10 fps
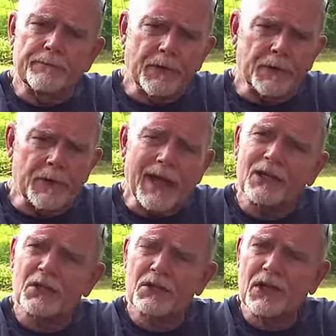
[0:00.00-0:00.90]
uh,
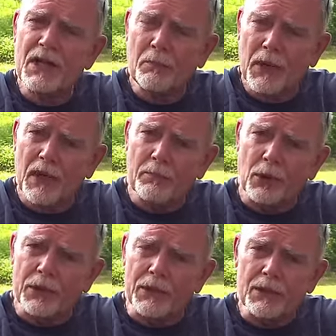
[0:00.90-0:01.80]
XTP
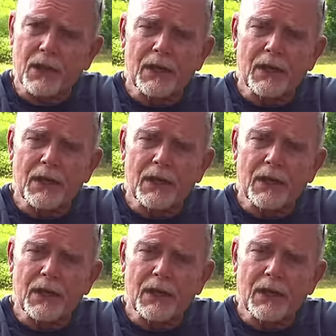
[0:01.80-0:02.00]
bullet.